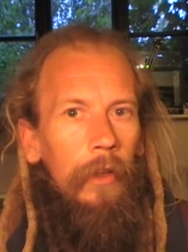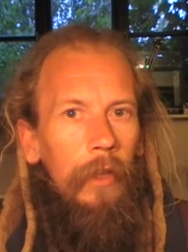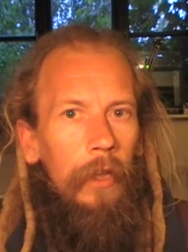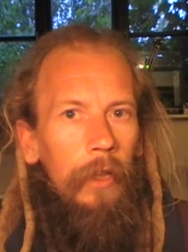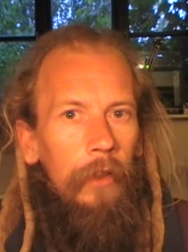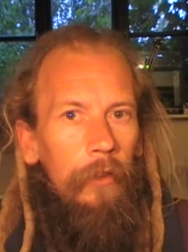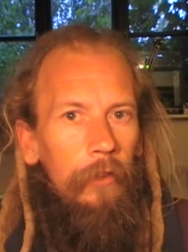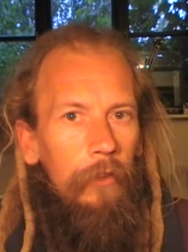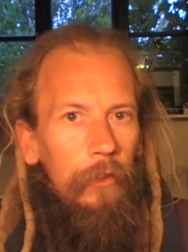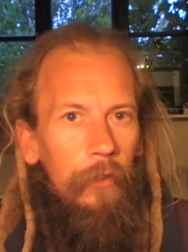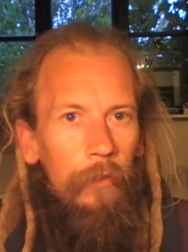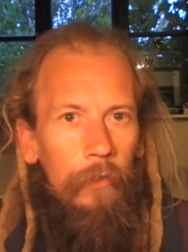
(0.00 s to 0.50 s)
he
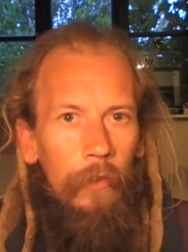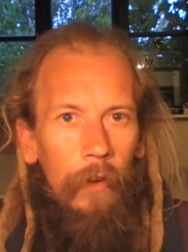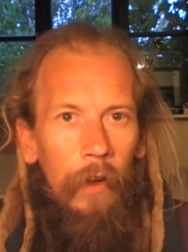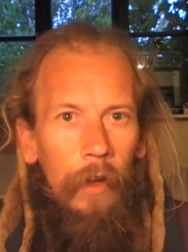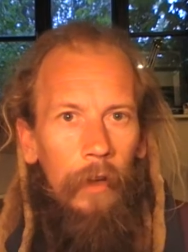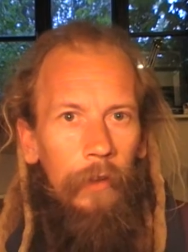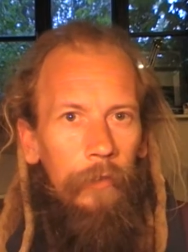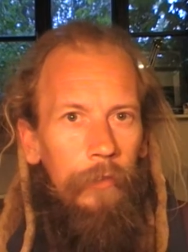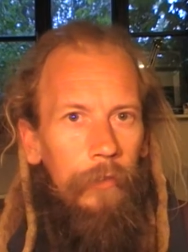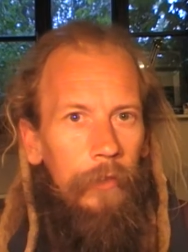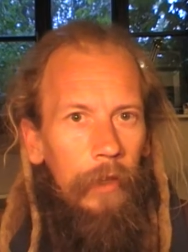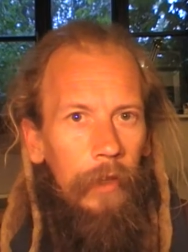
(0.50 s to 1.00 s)

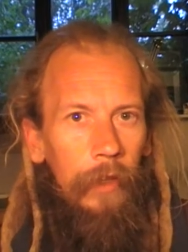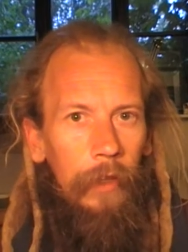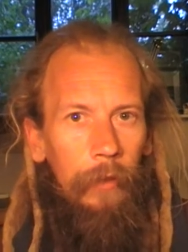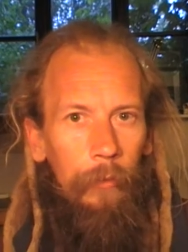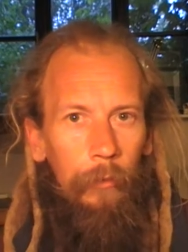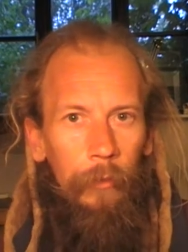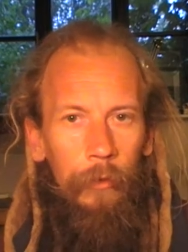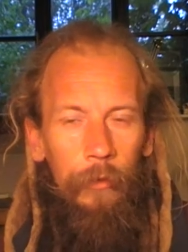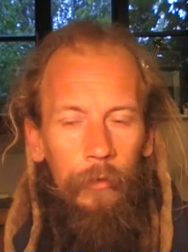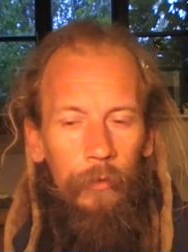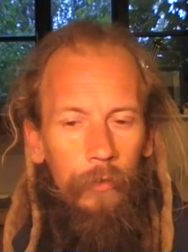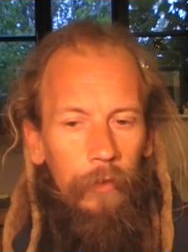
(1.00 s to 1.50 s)
survived it, it
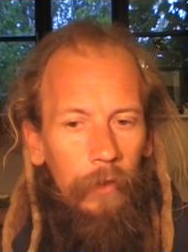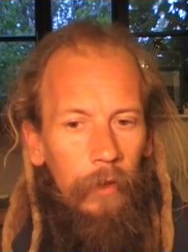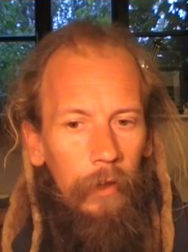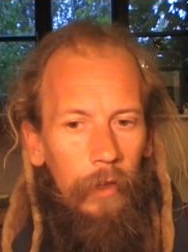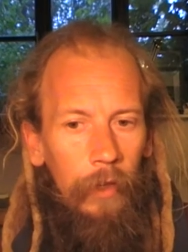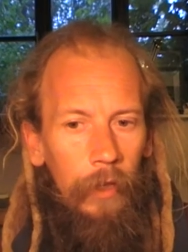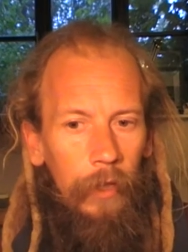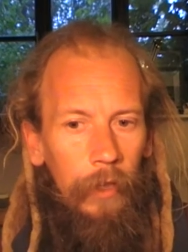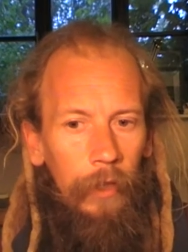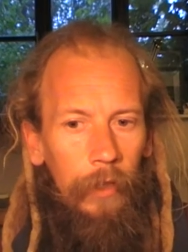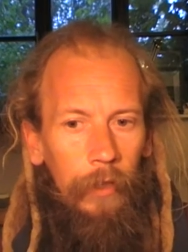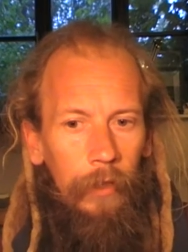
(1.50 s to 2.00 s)
was
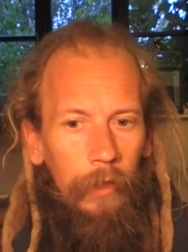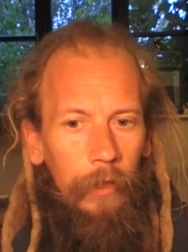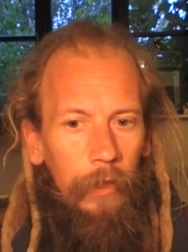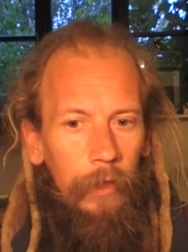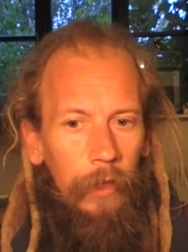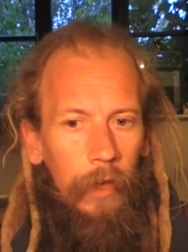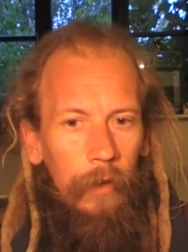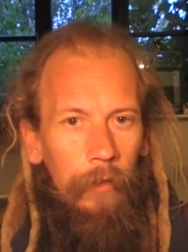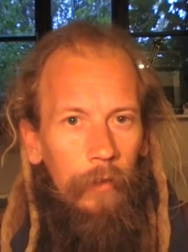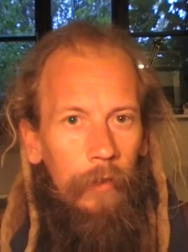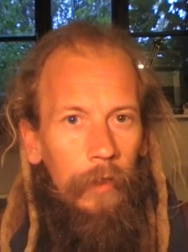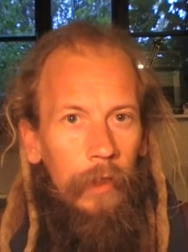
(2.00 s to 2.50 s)
fine and
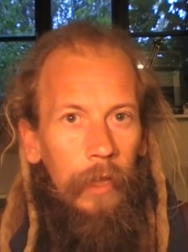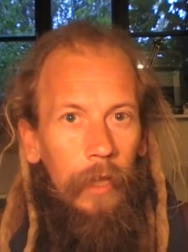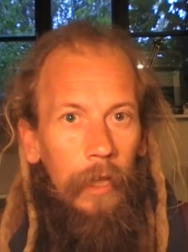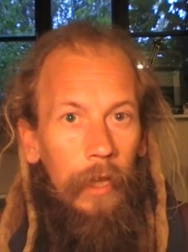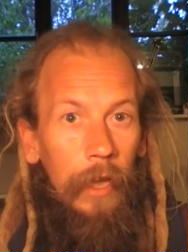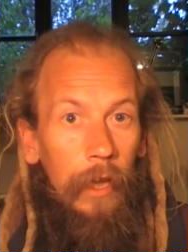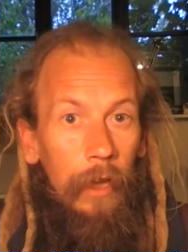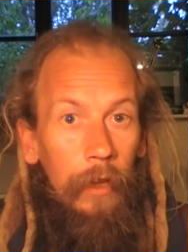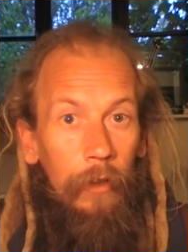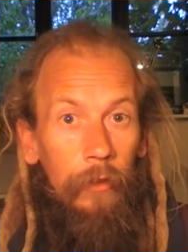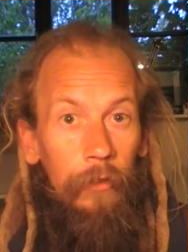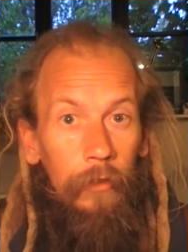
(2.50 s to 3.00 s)
everything
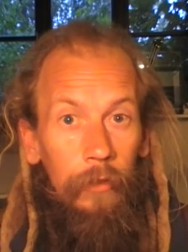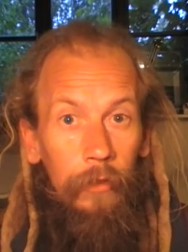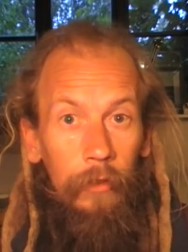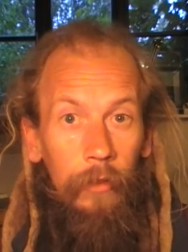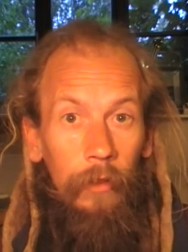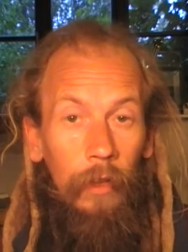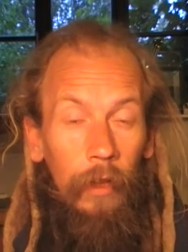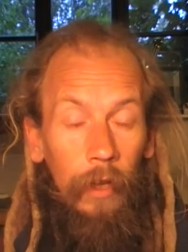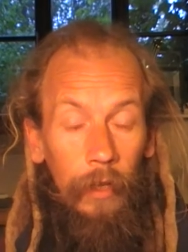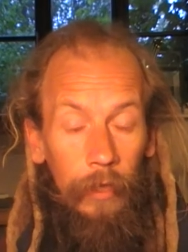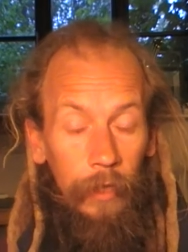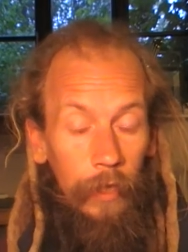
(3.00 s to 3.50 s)
else,
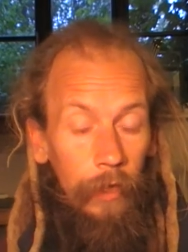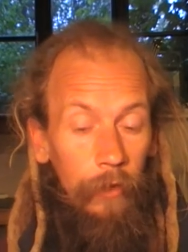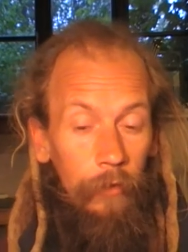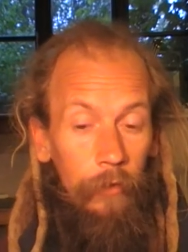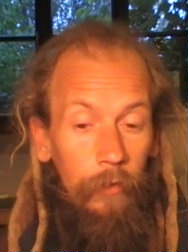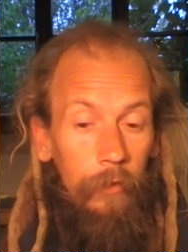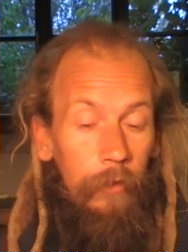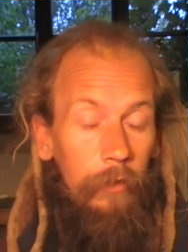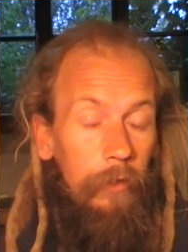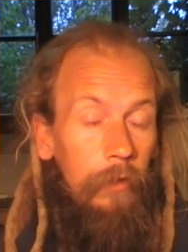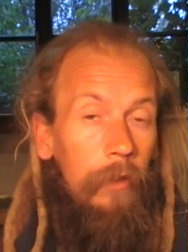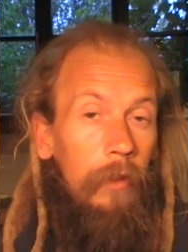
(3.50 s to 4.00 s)
and I
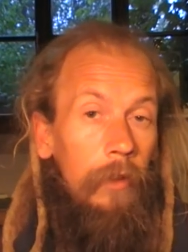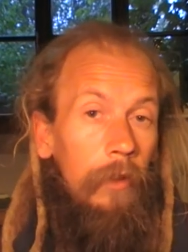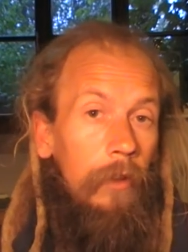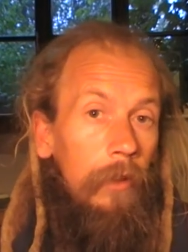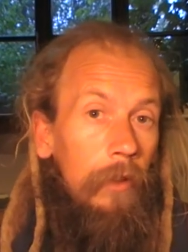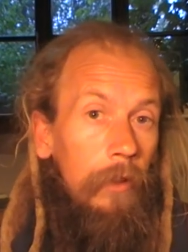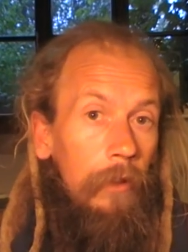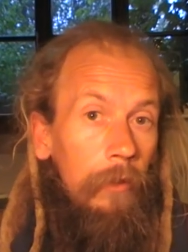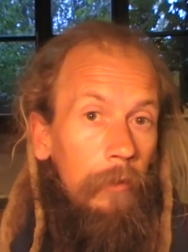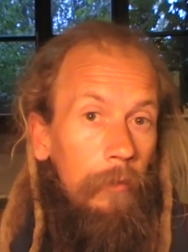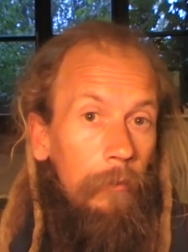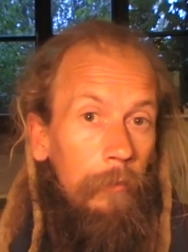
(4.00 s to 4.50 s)
guess
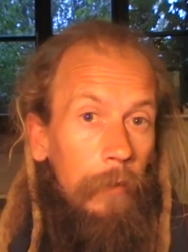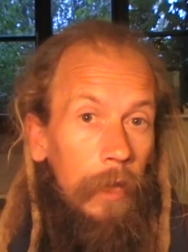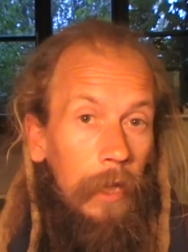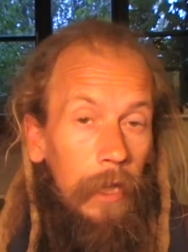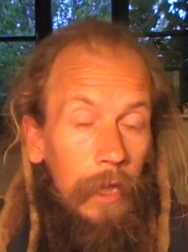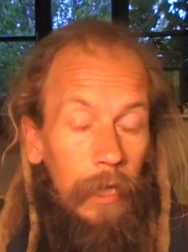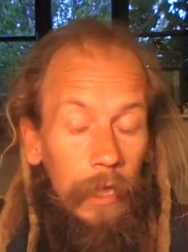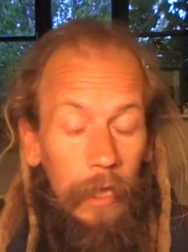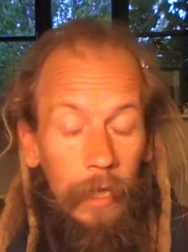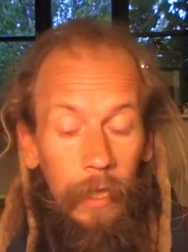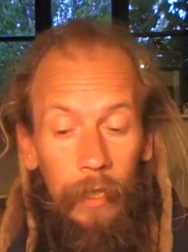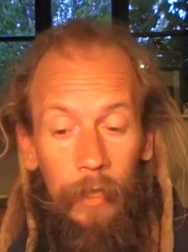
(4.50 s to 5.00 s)

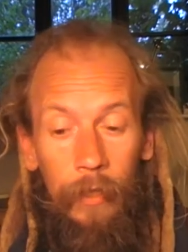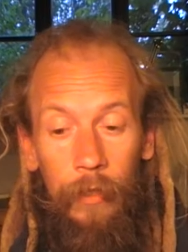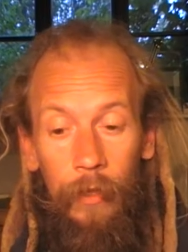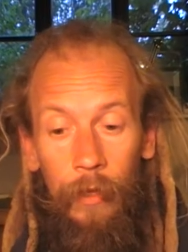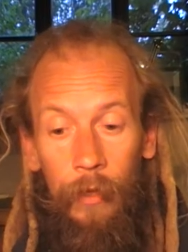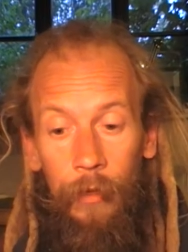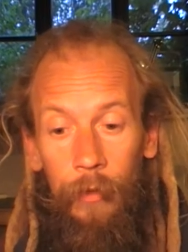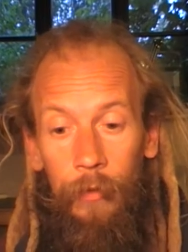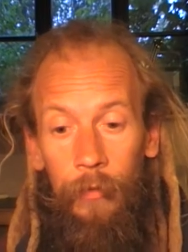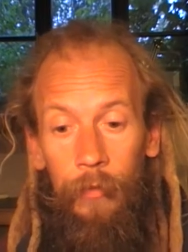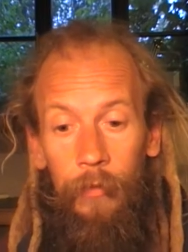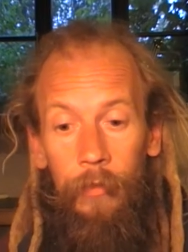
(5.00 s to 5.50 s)
mainly he
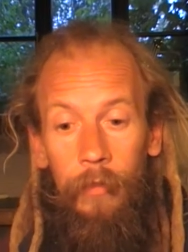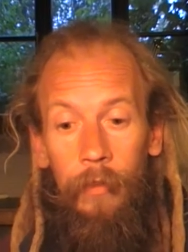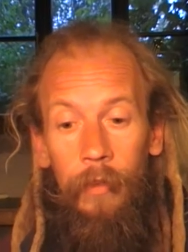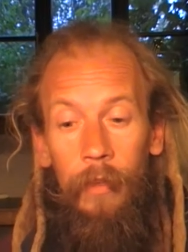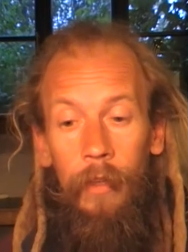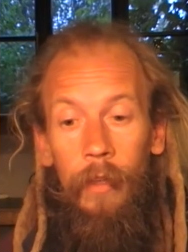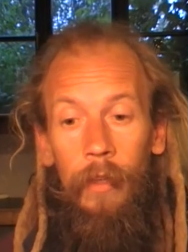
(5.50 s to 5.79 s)
knows.